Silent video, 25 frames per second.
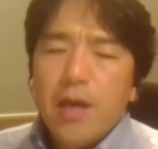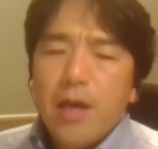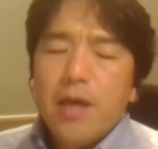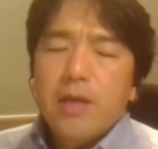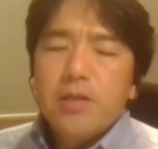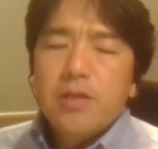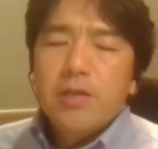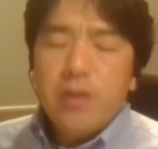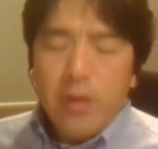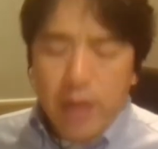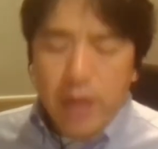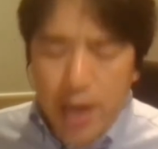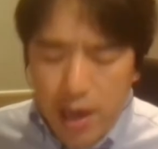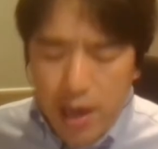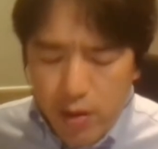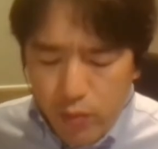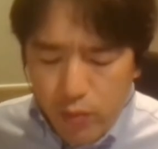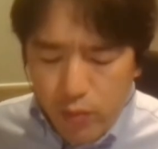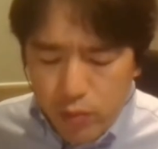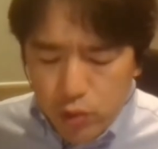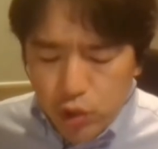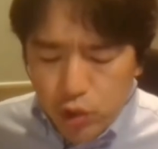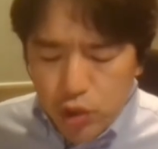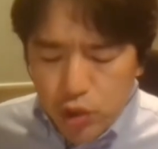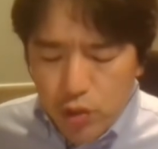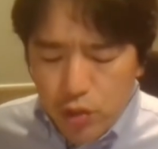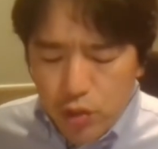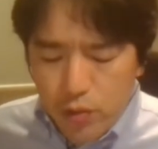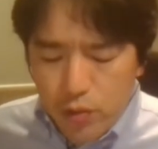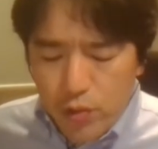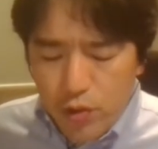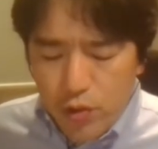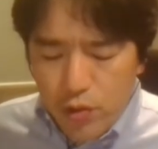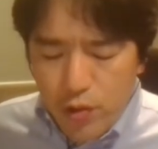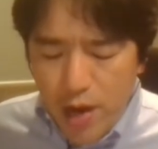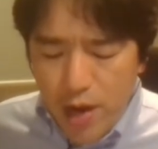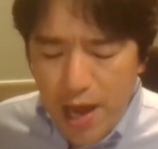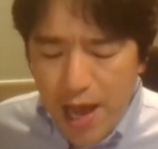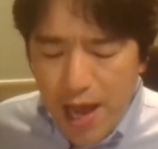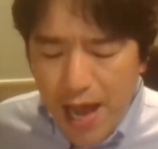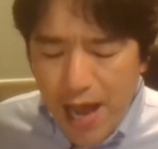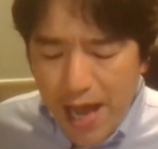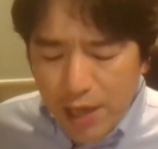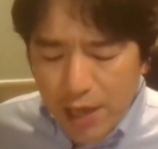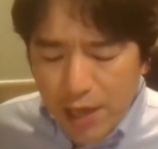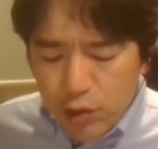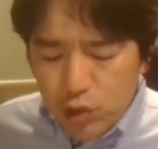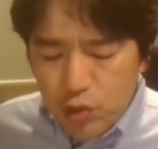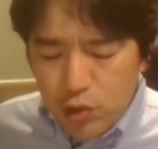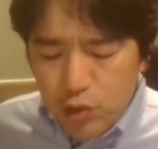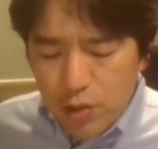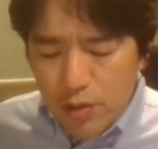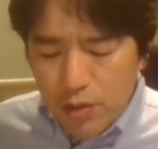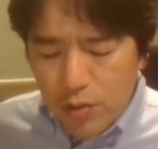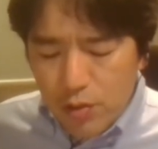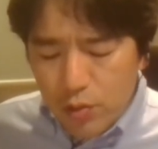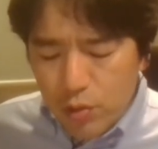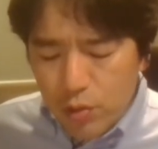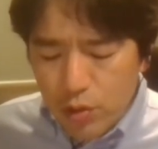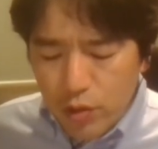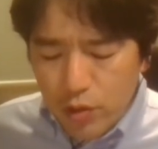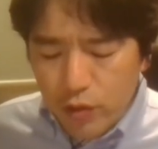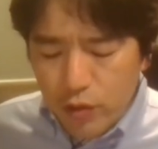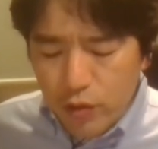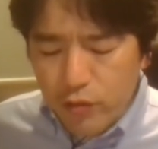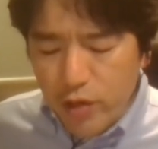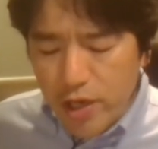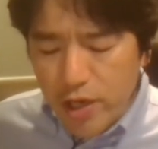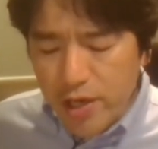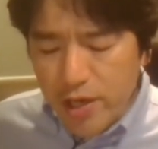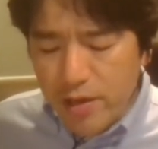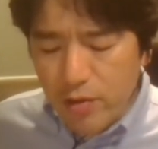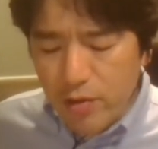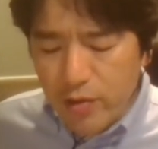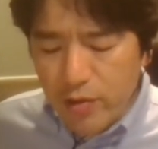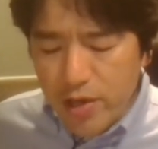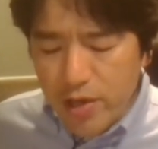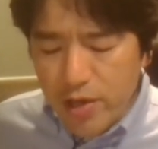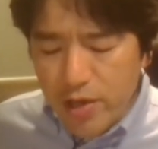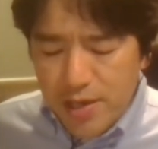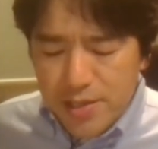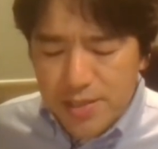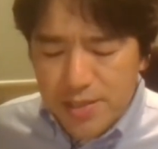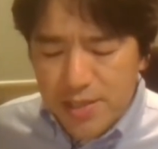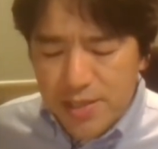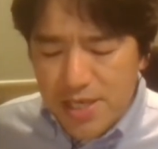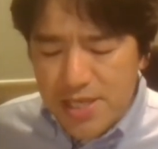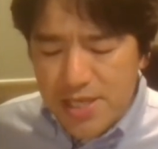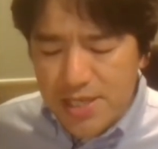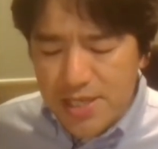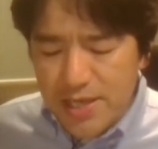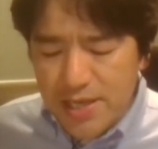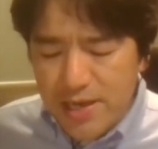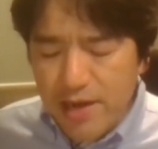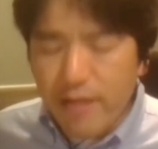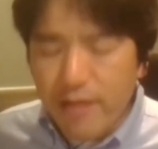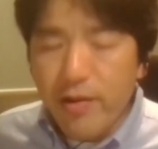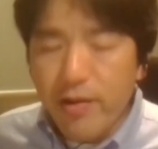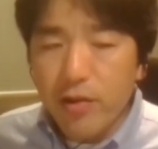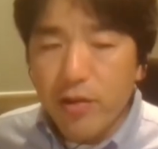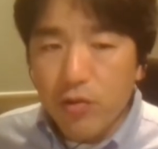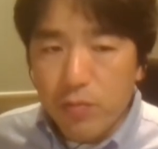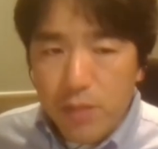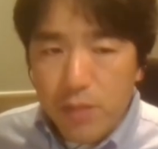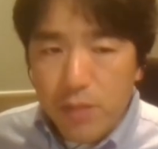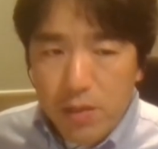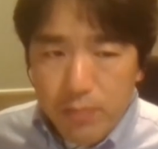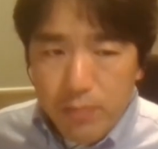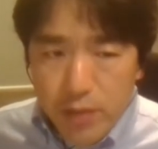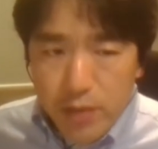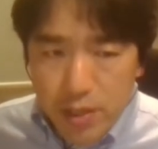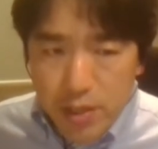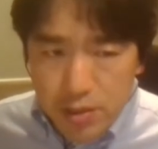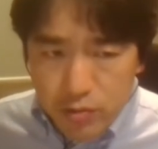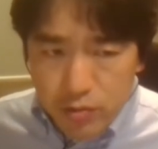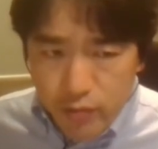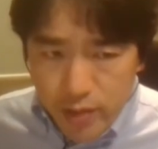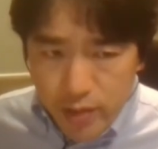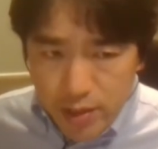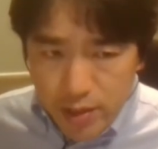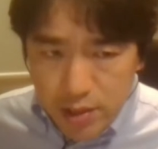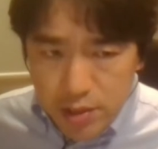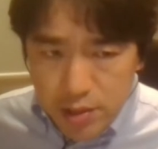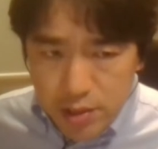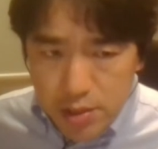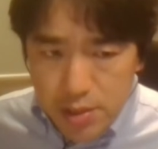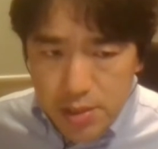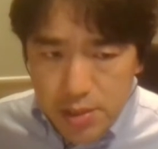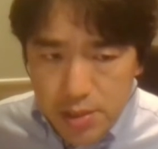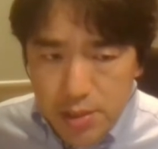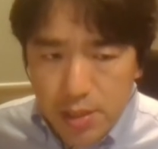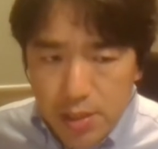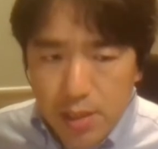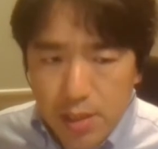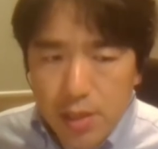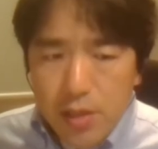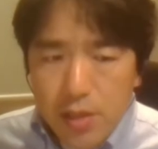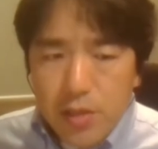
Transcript: So I will show you an actual clinical case in the current BPA strategies.